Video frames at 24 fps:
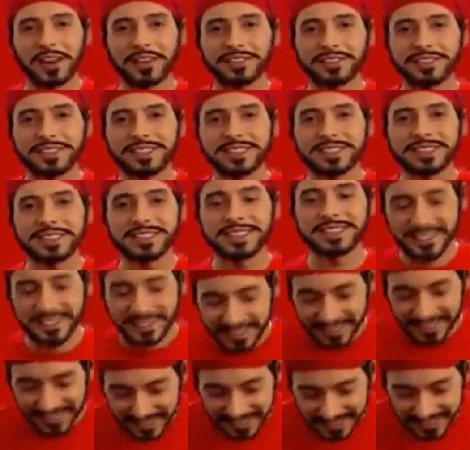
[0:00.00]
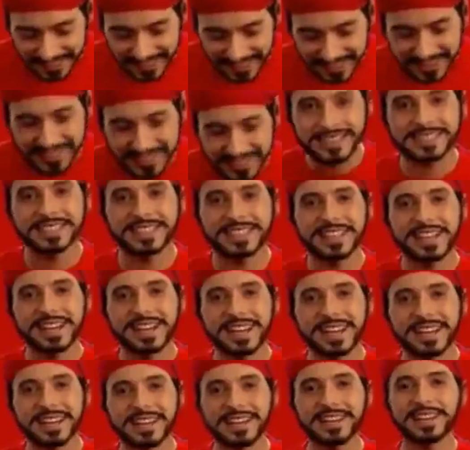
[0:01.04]
Oh, hello, ji.
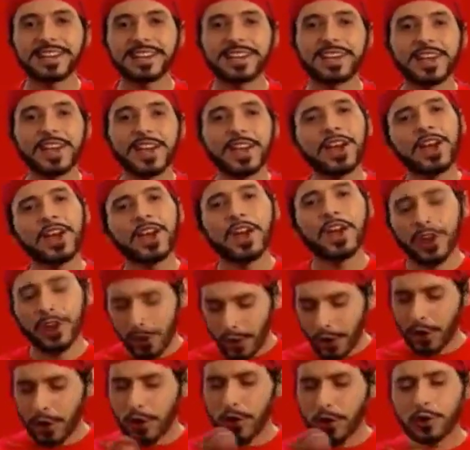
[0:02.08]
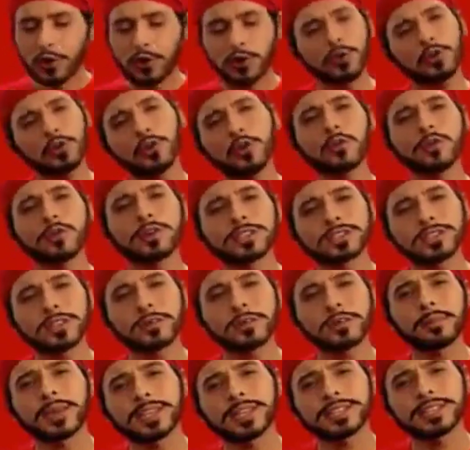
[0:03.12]
Sat Sri Akal. Do
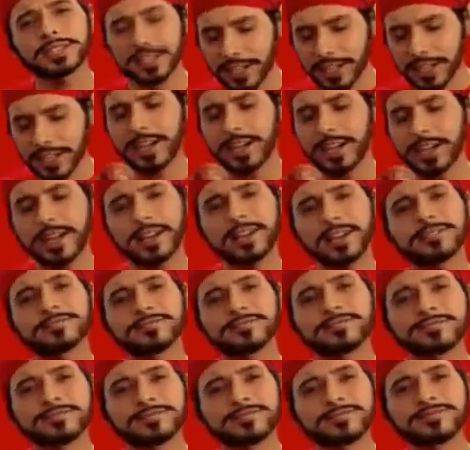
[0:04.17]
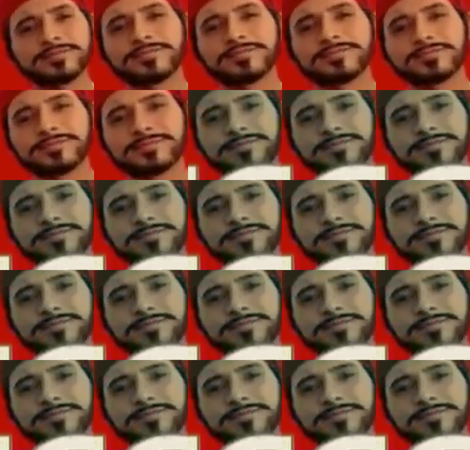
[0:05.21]
you know what's the biggest thing in India?